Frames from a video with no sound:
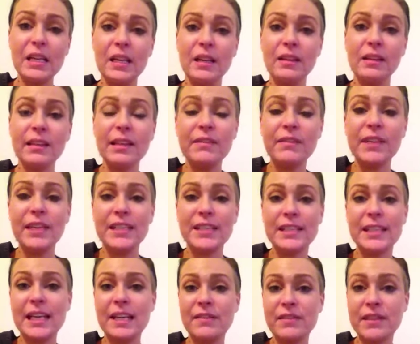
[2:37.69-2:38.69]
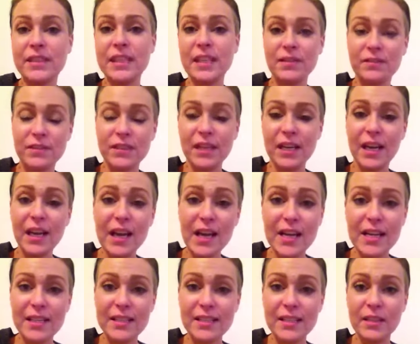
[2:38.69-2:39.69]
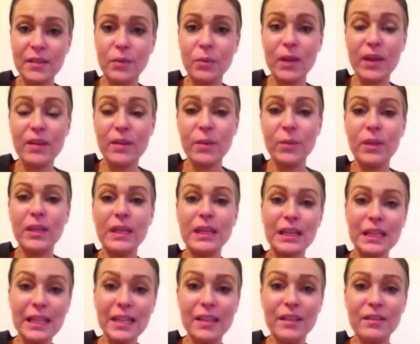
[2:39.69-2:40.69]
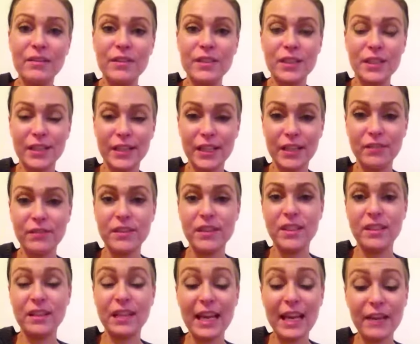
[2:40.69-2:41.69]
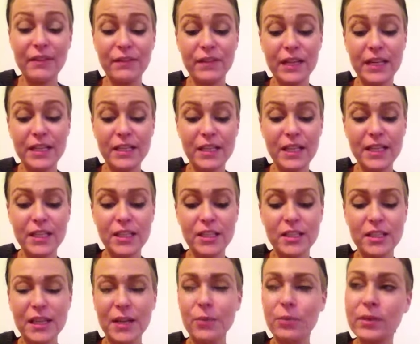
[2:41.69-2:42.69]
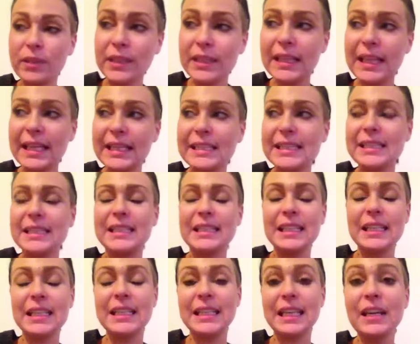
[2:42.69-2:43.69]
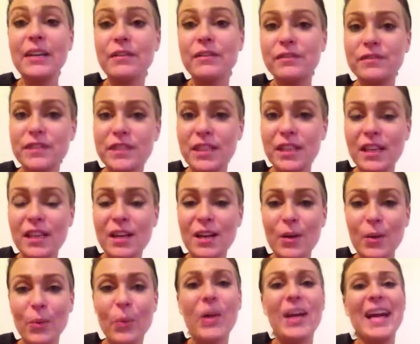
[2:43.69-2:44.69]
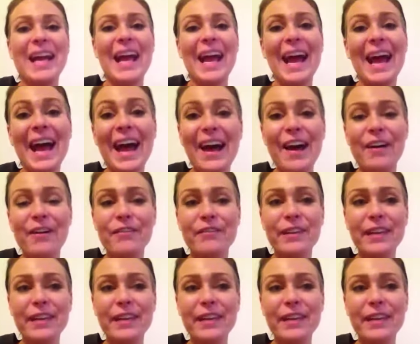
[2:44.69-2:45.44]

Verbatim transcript: Living is life's gift to us, and the way that we live is our gift to life. And I, I just I really like to gift what I have.